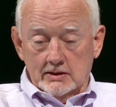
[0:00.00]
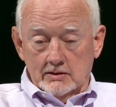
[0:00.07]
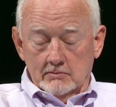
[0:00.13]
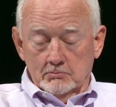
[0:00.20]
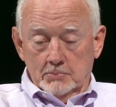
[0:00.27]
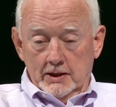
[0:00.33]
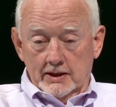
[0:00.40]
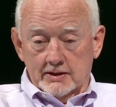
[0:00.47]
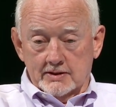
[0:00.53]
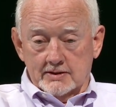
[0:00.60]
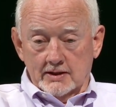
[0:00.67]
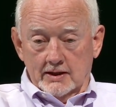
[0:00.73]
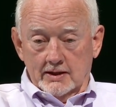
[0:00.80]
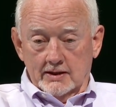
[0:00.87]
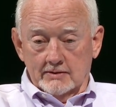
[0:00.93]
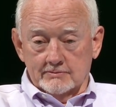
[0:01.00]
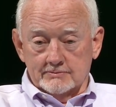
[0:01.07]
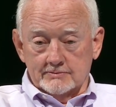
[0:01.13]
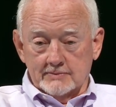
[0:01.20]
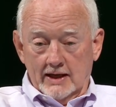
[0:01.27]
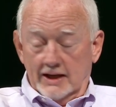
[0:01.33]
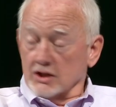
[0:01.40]
But
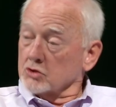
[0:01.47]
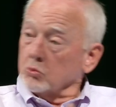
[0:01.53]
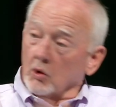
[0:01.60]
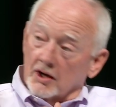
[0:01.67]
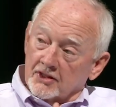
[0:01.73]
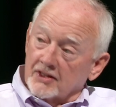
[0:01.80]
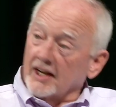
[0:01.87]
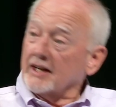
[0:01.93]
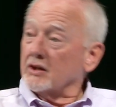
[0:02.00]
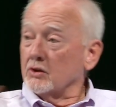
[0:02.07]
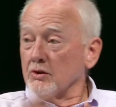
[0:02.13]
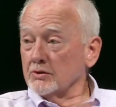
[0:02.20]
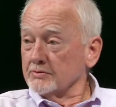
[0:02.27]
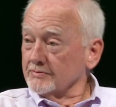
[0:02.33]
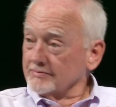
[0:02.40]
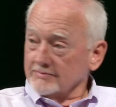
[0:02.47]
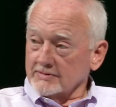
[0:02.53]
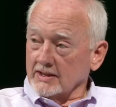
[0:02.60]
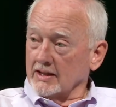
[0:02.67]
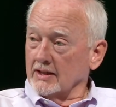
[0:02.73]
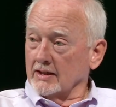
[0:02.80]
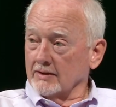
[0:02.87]
I just want to thank you
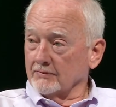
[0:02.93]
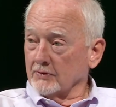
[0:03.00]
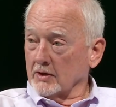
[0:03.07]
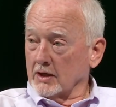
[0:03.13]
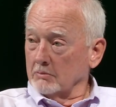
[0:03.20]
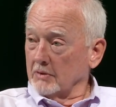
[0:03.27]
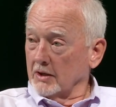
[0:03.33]
for coming